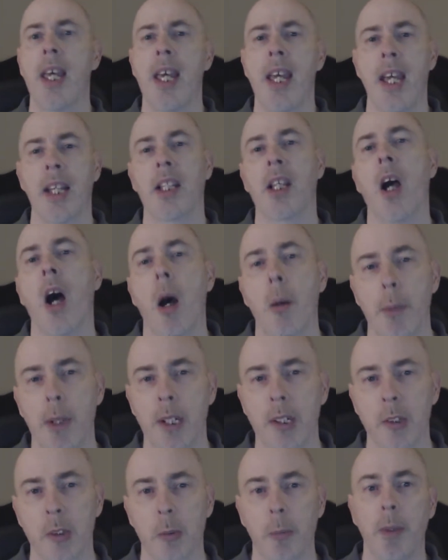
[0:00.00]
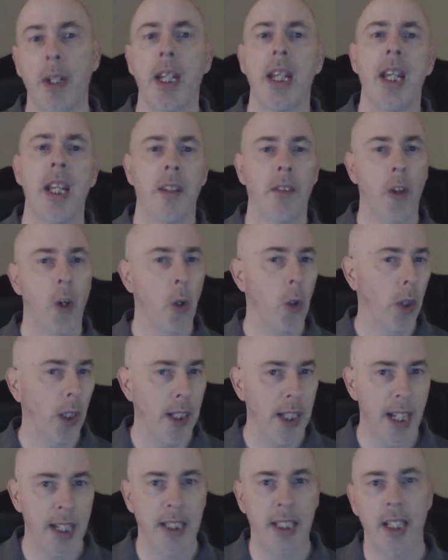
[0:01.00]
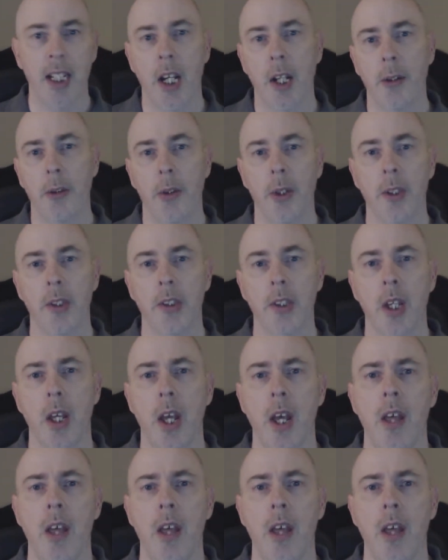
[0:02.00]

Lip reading: and communism in the early 1900s.